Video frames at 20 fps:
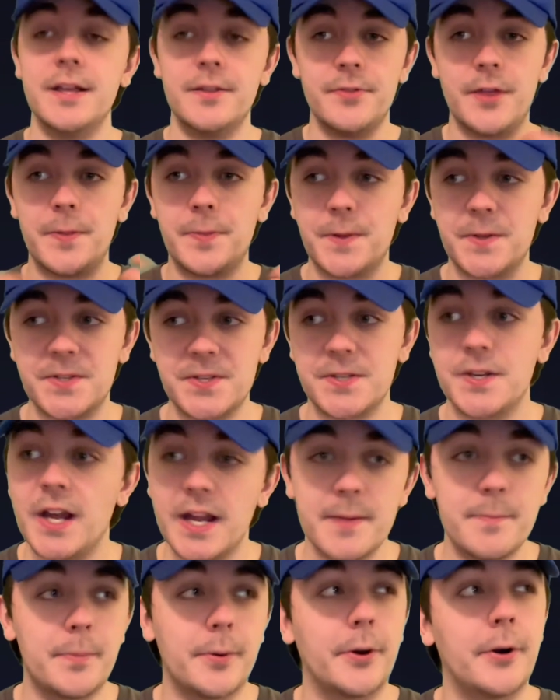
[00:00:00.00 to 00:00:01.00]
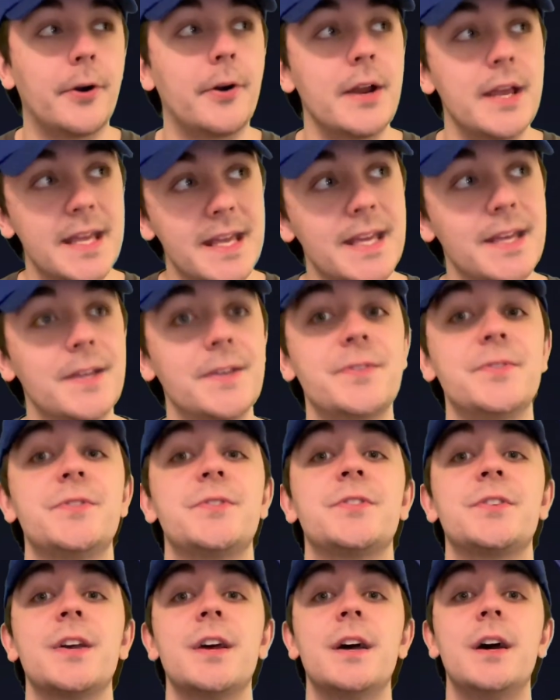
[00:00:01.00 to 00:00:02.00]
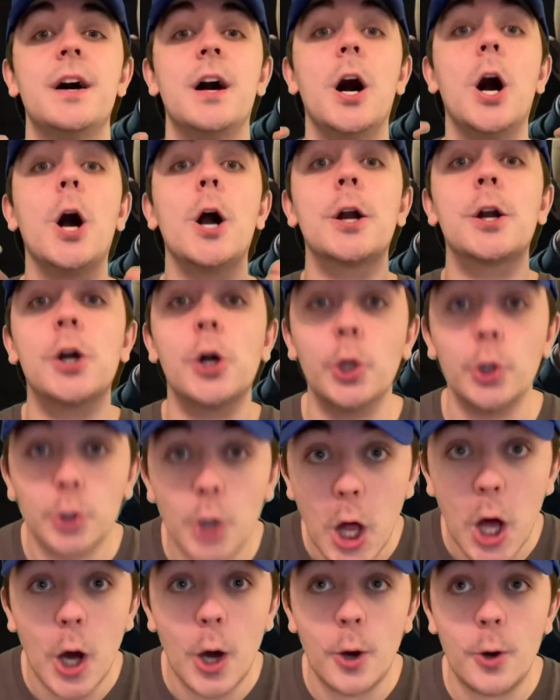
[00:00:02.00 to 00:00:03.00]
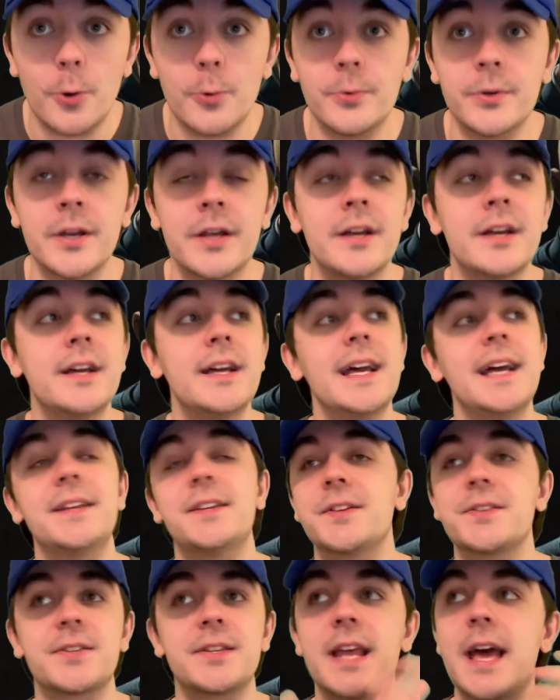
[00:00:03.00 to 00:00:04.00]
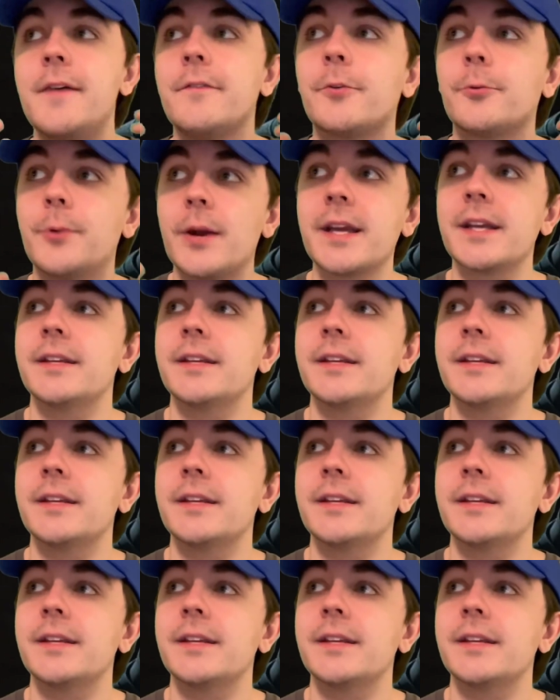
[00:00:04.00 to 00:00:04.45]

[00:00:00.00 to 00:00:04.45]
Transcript: that the sniper is a clone and doesn't have a